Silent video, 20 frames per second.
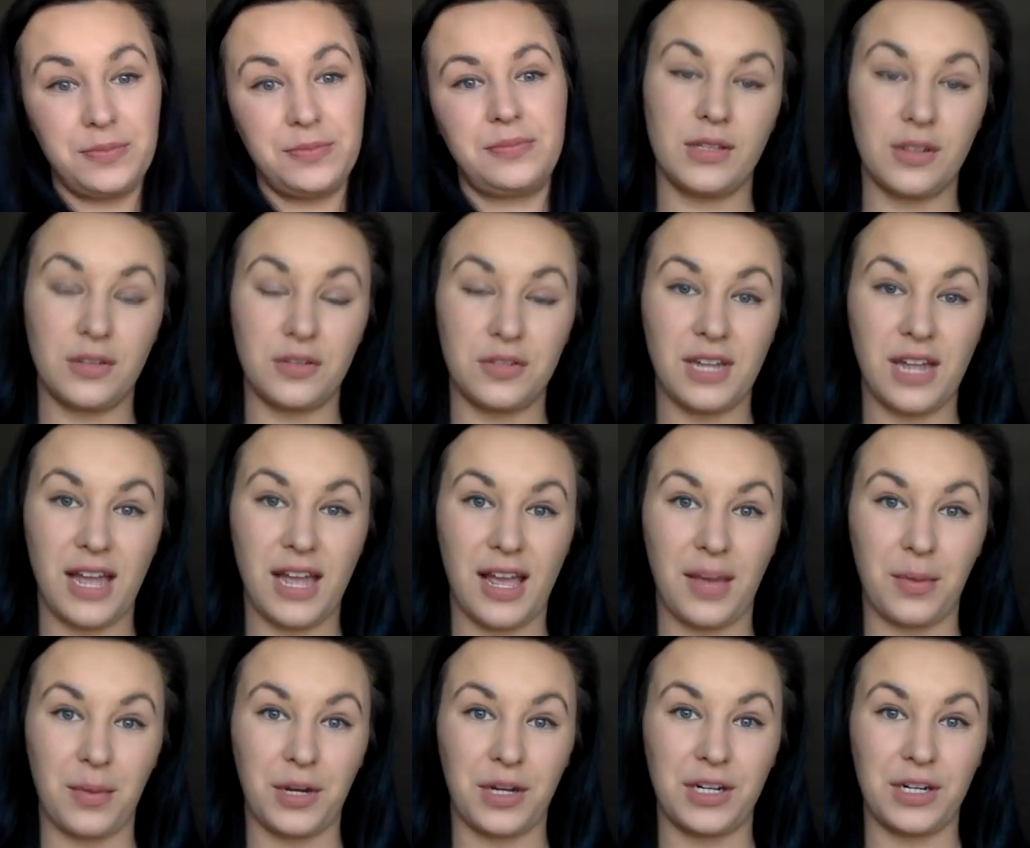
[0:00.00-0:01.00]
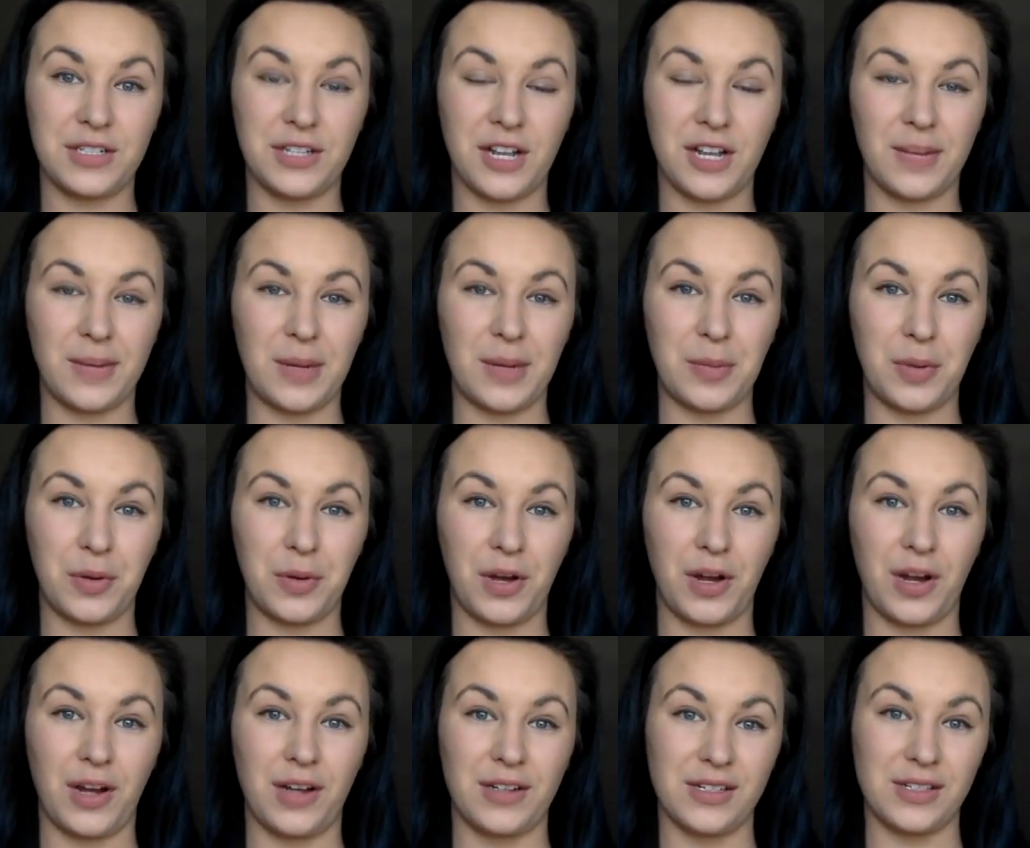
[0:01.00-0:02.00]
So today we're going to talk about
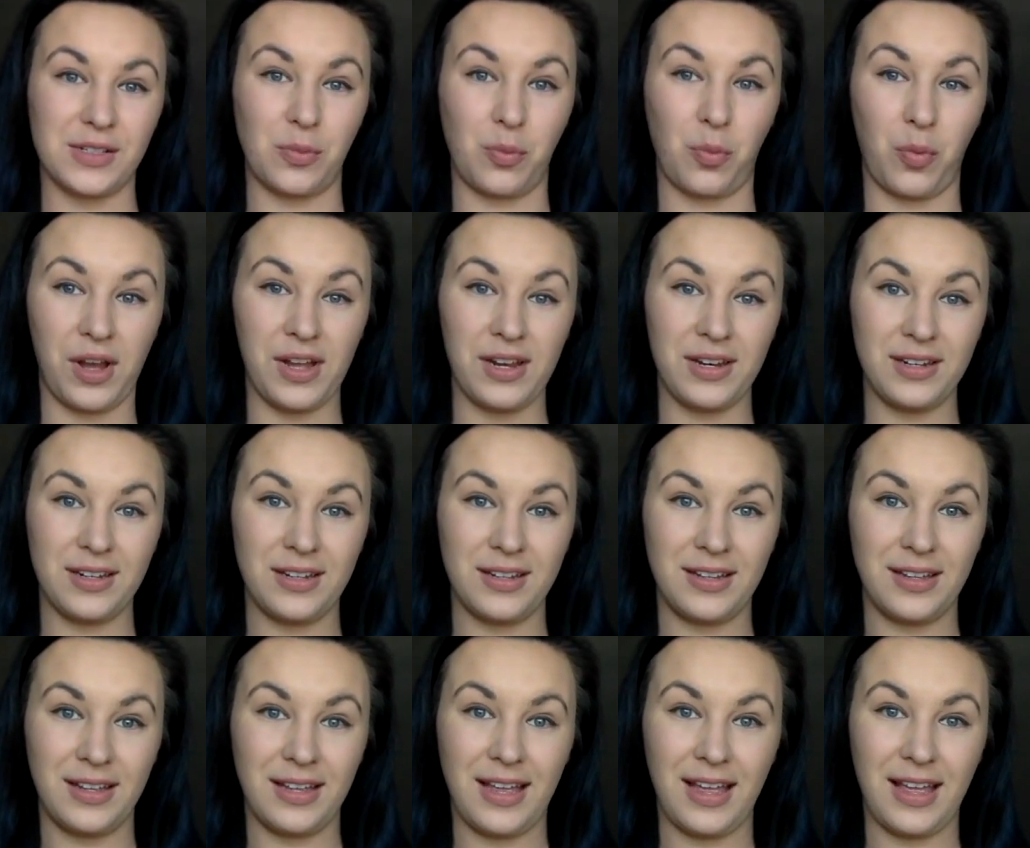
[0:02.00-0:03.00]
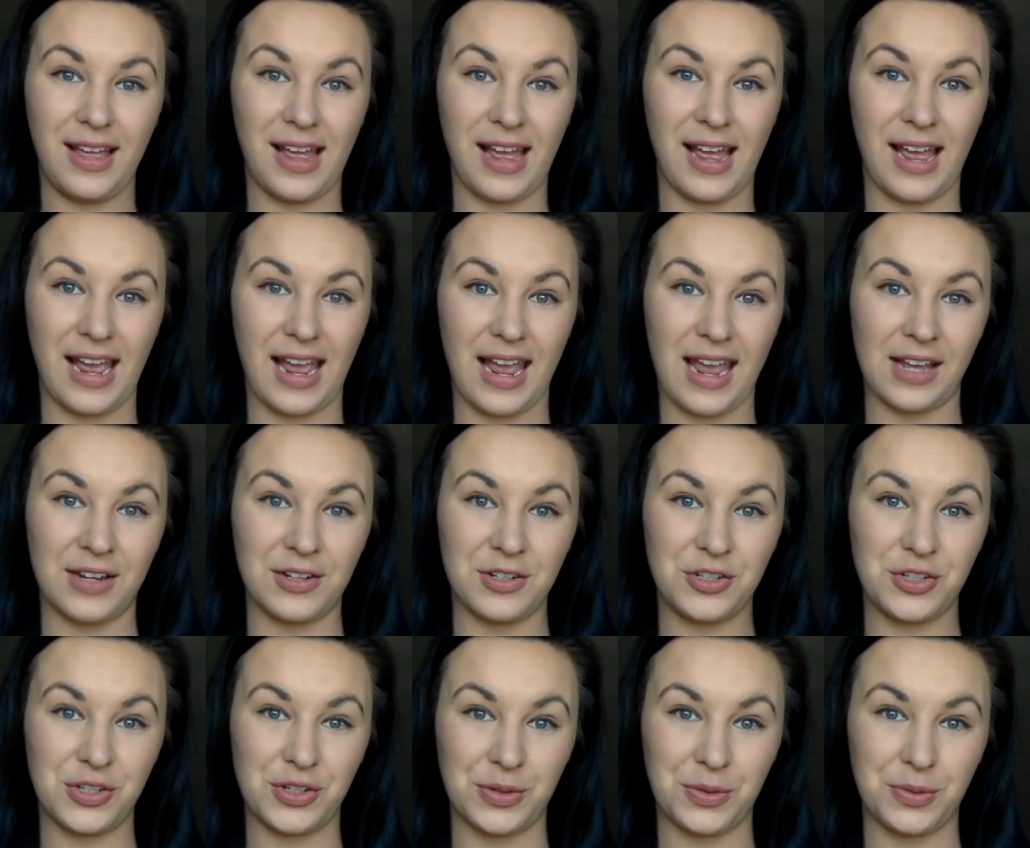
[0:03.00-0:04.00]
Pocahontas 1 and 2.